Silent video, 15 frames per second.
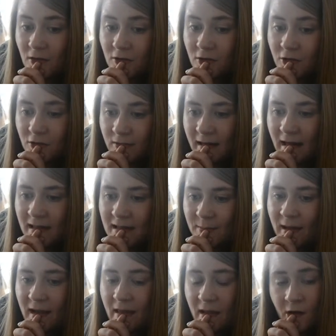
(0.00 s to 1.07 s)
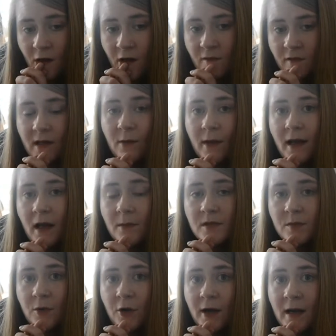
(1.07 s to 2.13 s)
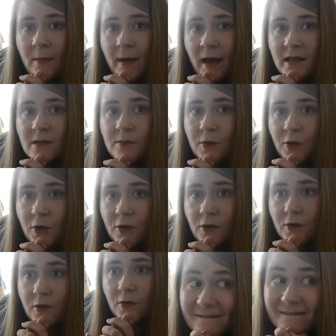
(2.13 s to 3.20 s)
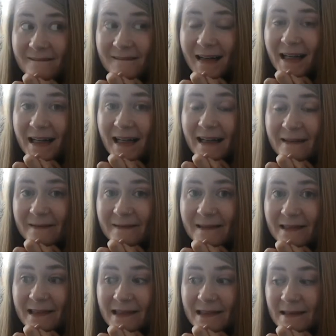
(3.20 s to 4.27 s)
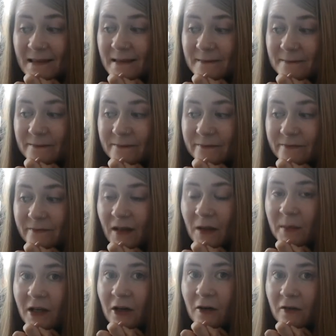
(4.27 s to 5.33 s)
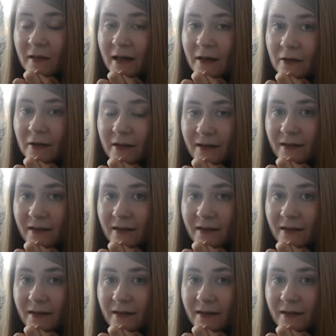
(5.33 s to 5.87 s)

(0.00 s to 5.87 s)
just relax a bit and then hopefully wake up tomorrow in a better mood. Okay, I'll be off now.